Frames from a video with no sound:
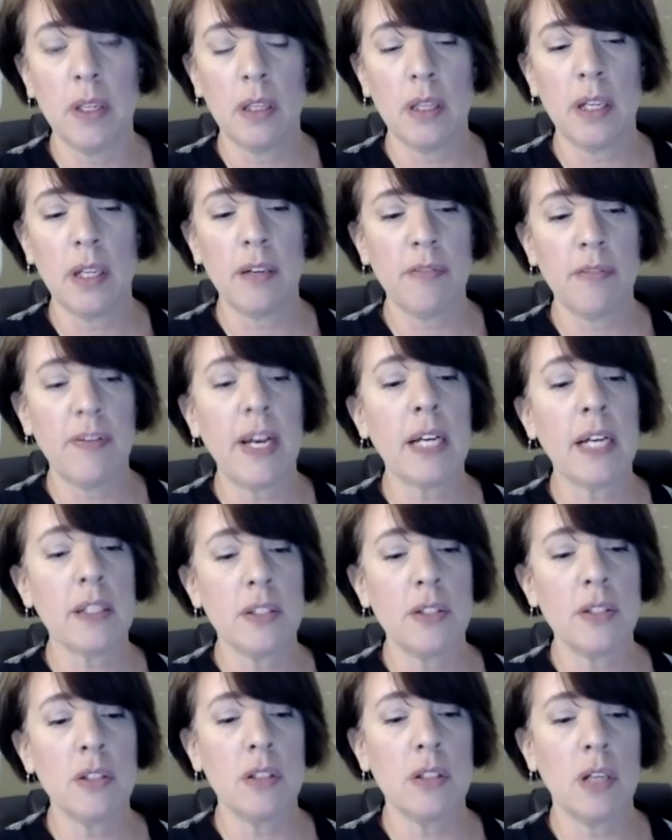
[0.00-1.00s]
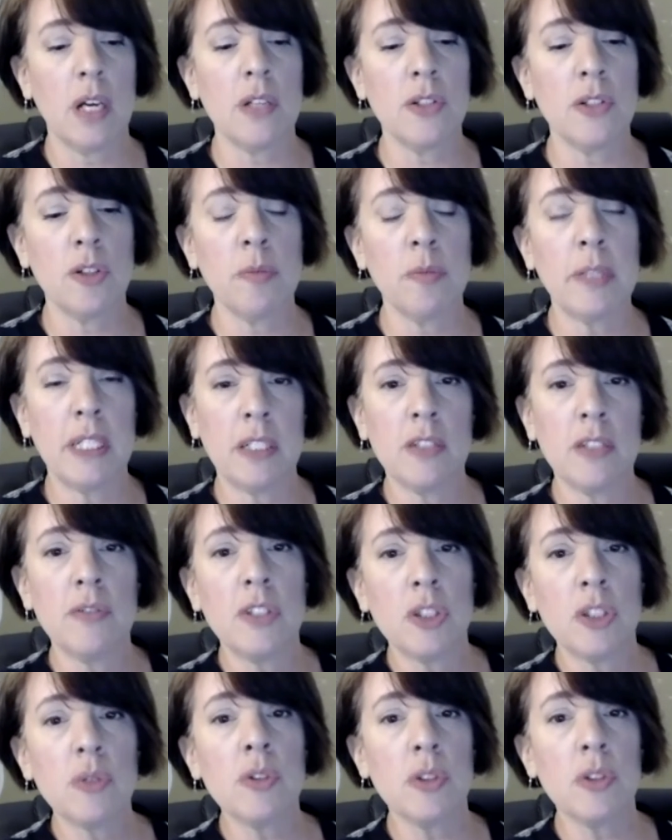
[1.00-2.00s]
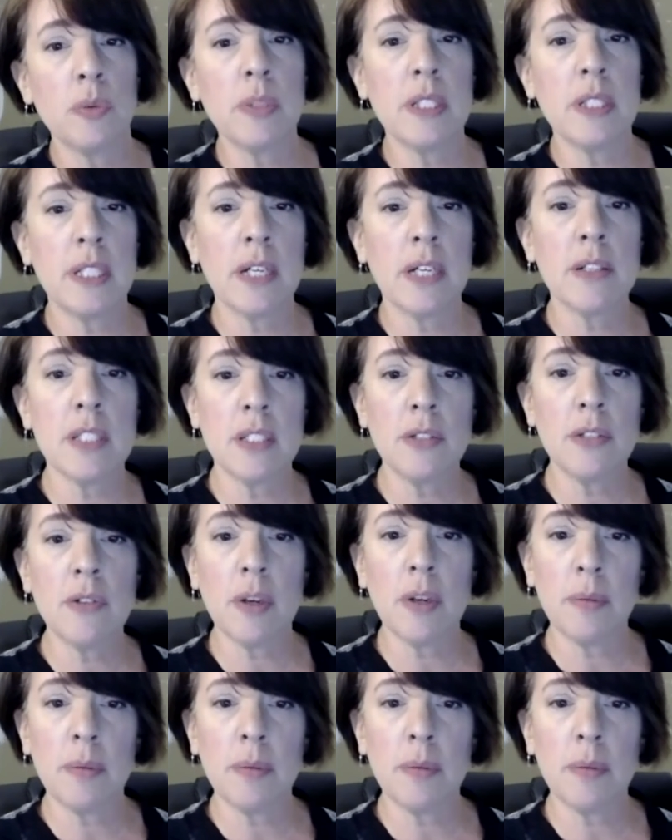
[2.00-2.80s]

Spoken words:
that affects so many individuals with Down syndrome.